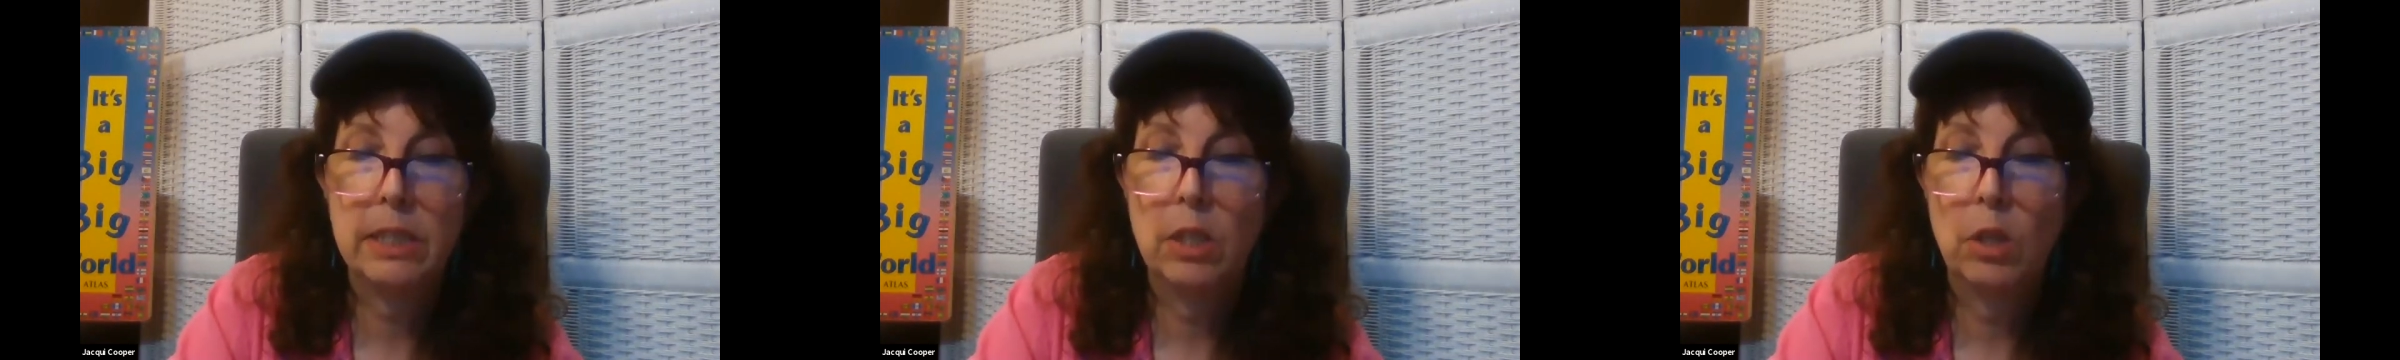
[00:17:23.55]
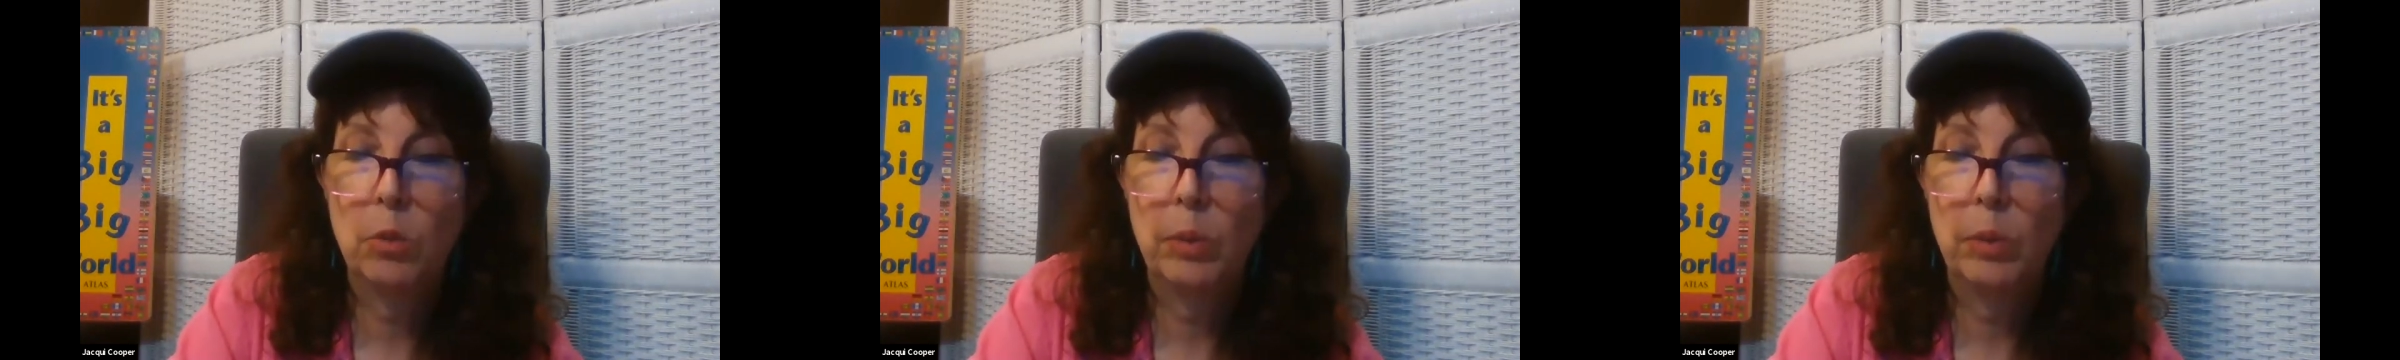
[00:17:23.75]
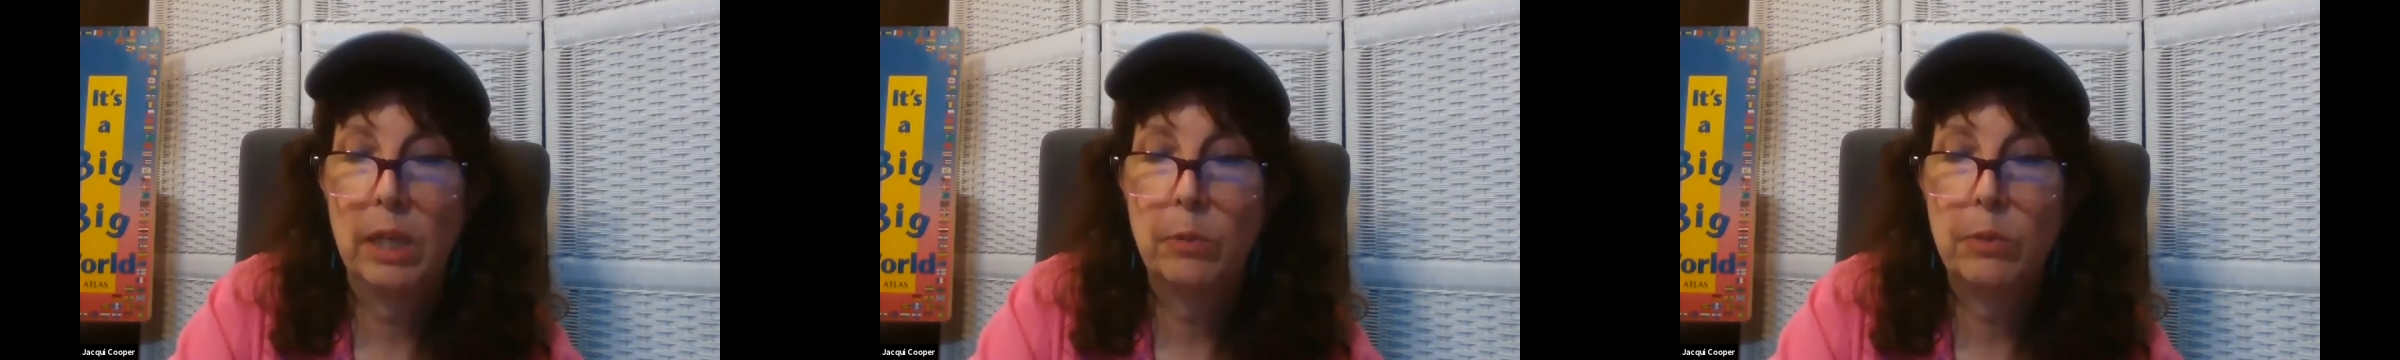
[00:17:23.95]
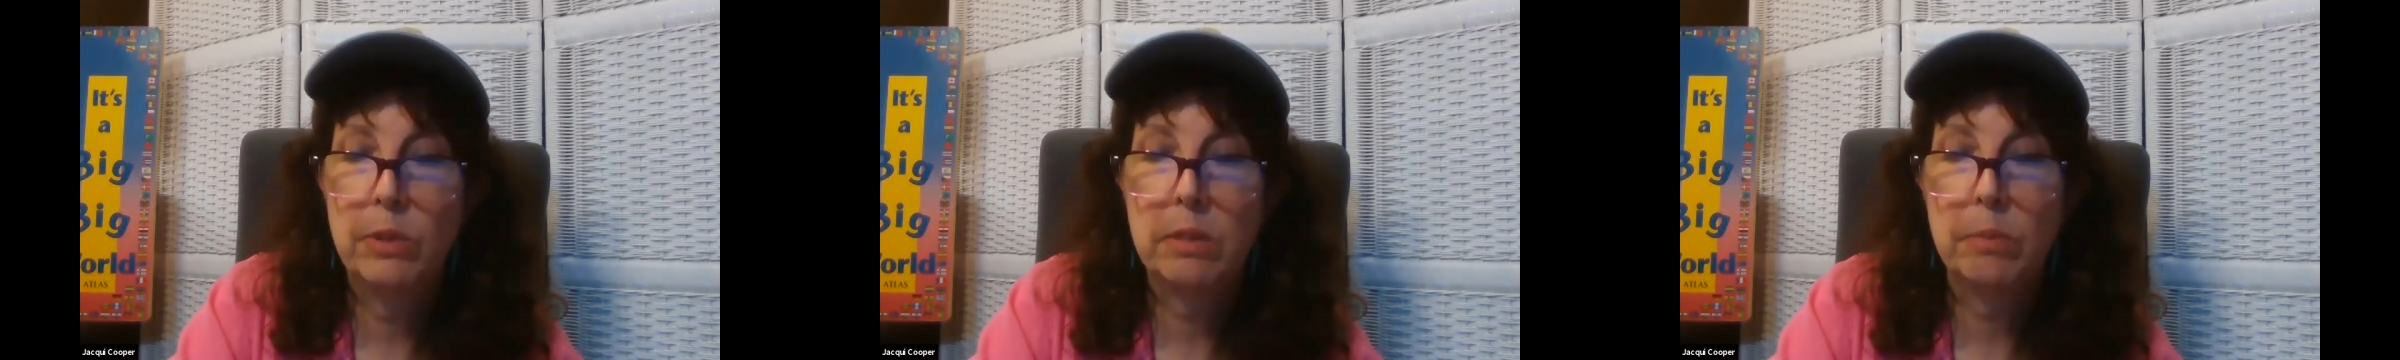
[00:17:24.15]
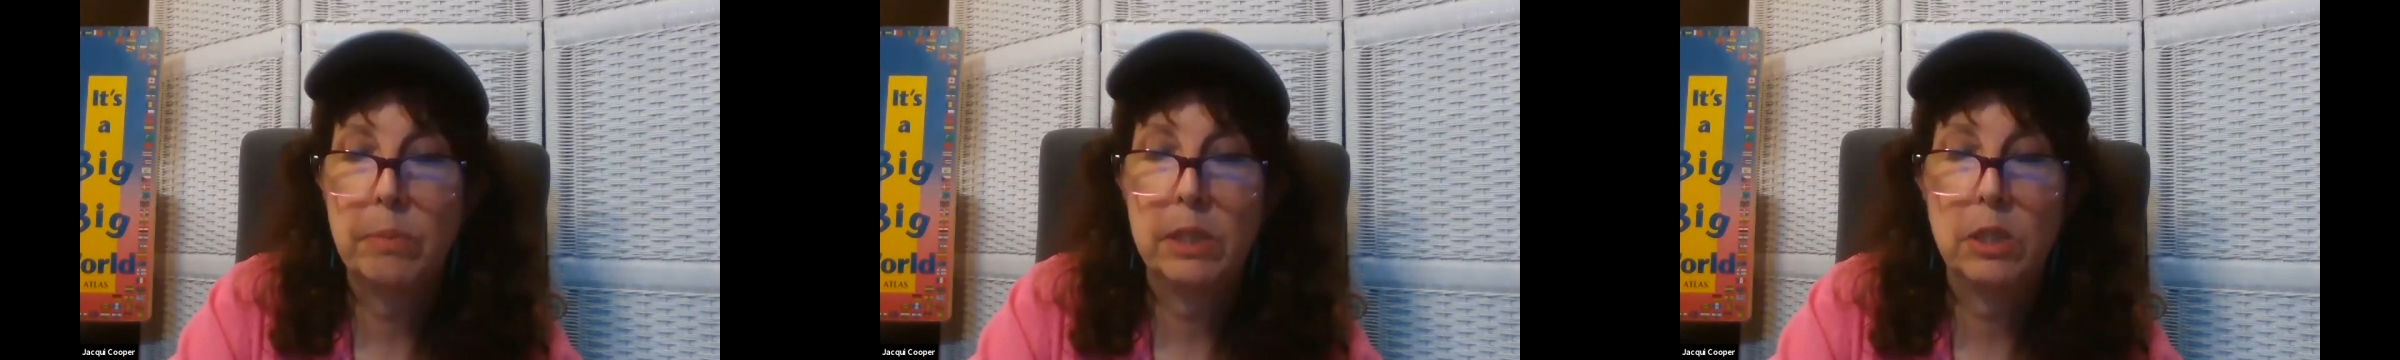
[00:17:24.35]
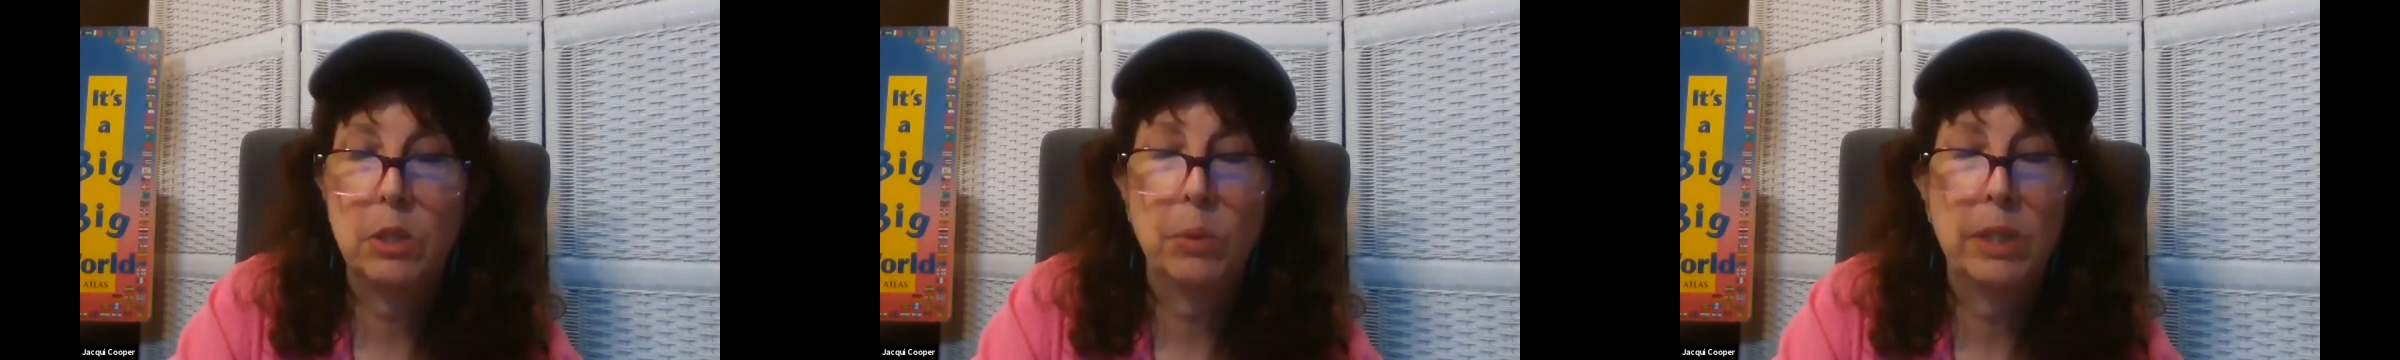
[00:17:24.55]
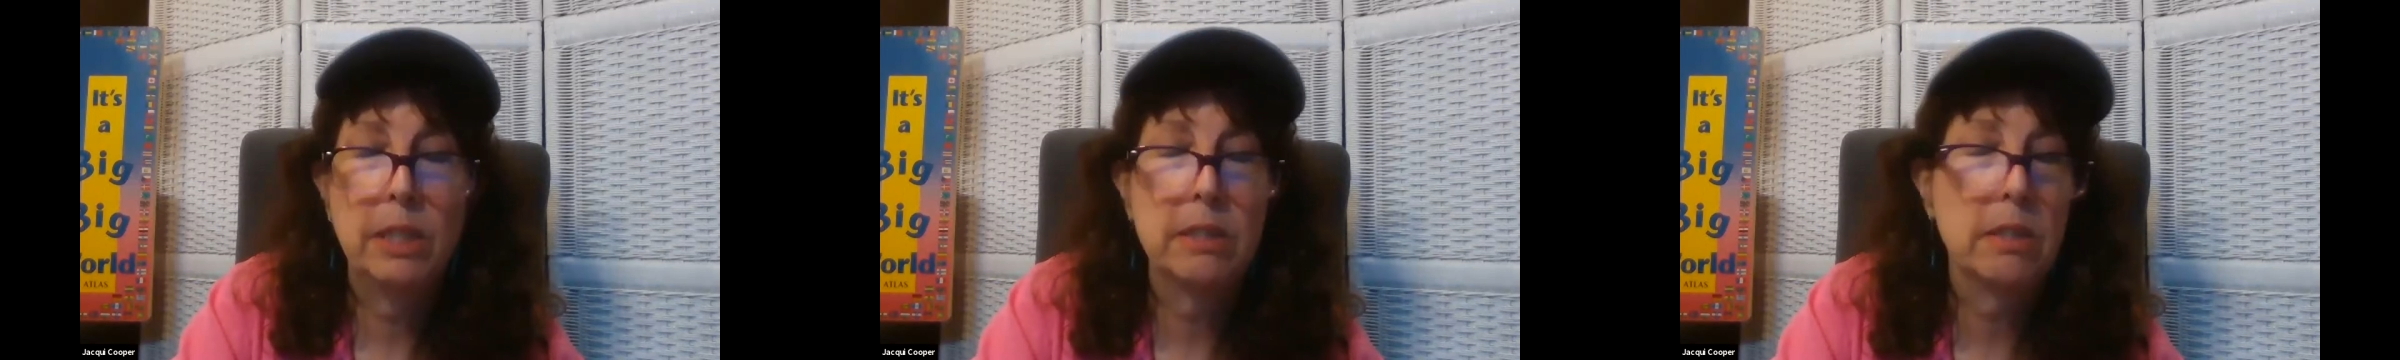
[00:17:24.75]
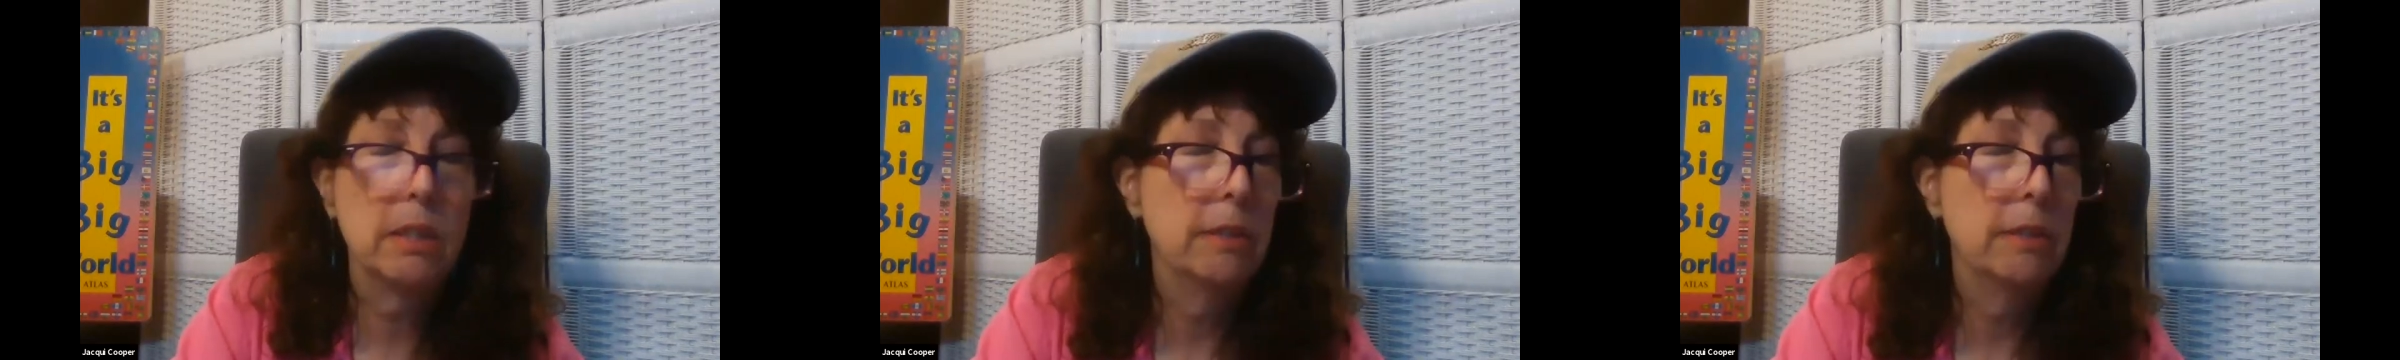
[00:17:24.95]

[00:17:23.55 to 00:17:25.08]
know when I was in my 20s,